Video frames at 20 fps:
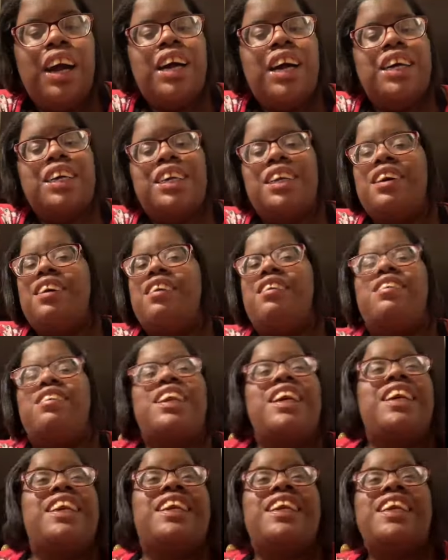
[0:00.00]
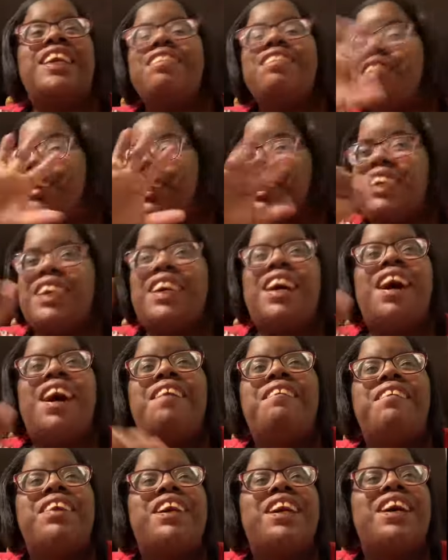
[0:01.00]
So, Thanksgiving is
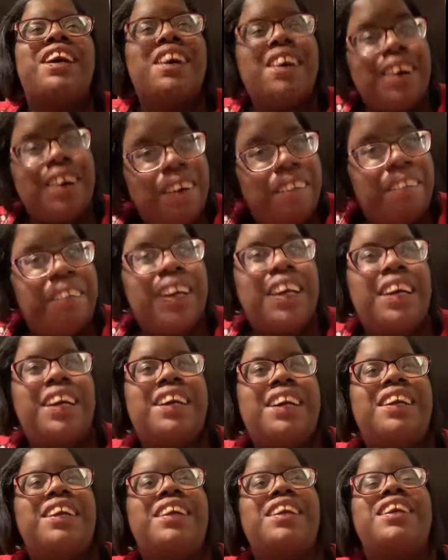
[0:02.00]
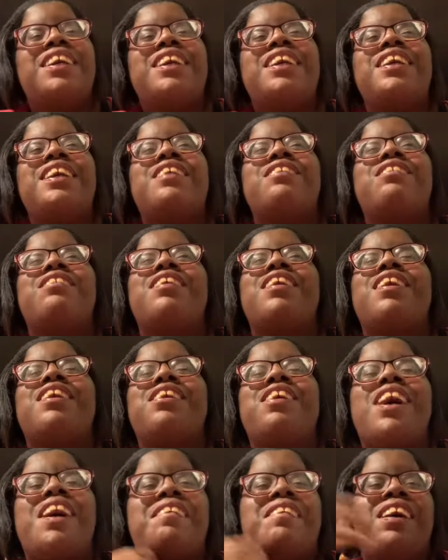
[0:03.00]
coming up and this is what I'm going
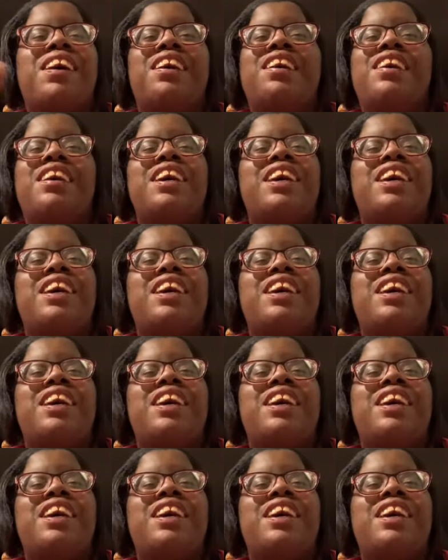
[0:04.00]
to talk about.